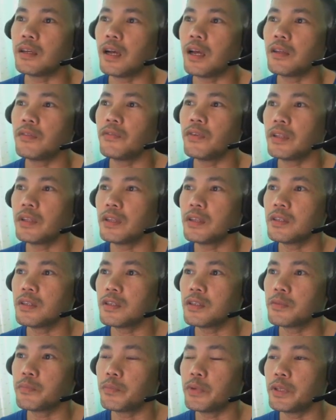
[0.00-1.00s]
I think this
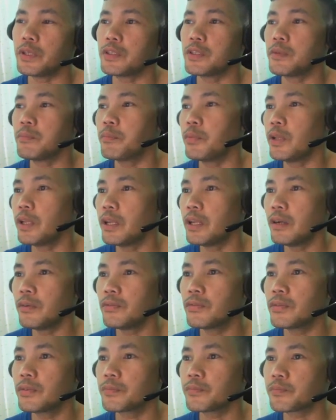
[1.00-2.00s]
is pretty simple
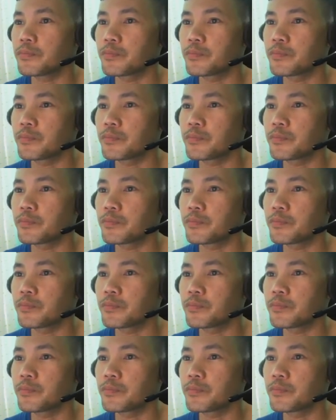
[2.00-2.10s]
enough.